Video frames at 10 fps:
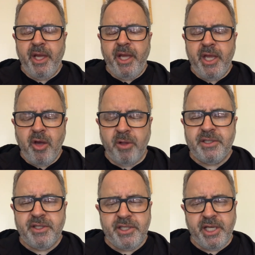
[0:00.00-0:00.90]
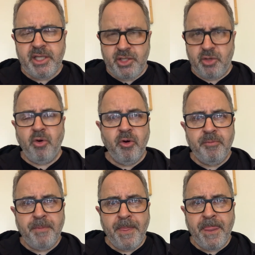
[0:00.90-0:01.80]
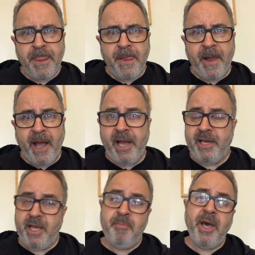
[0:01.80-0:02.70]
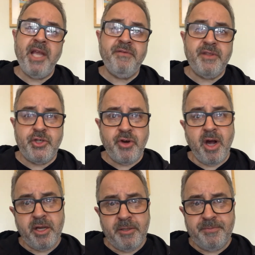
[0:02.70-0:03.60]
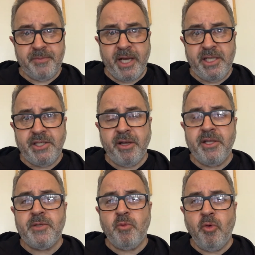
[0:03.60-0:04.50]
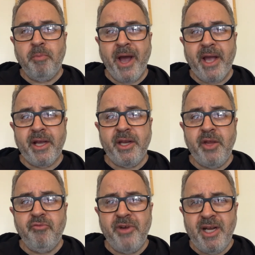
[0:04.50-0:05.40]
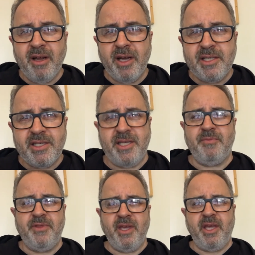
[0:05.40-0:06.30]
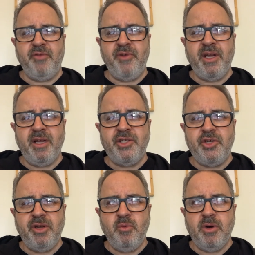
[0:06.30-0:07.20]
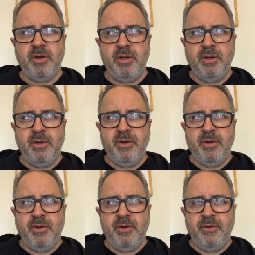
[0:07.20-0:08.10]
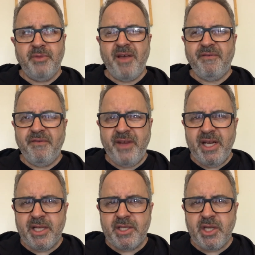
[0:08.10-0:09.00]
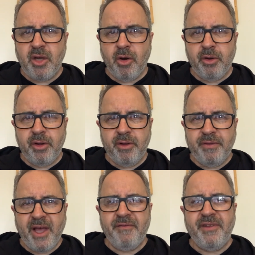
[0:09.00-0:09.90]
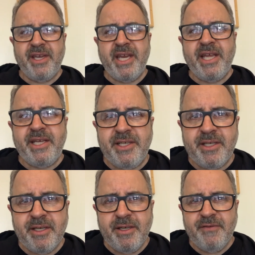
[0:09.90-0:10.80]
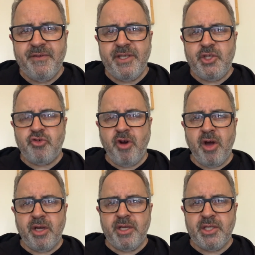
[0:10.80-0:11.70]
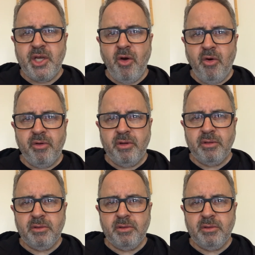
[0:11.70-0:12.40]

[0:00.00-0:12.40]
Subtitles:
He got to the dealer's door and he paid for the drug and he started to walk back, and he realized something. He realized, you know what? That feeling's gone. That need for this drug has gone.